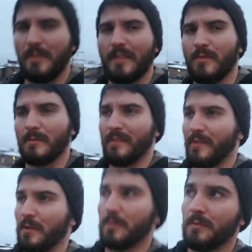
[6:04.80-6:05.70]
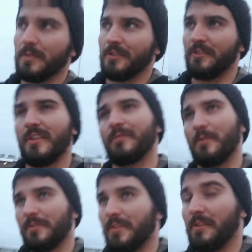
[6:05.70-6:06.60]
do have one on my phone, which is
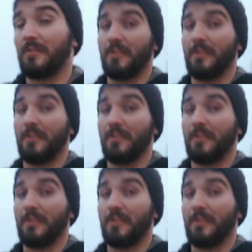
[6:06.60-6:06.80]
difficult to use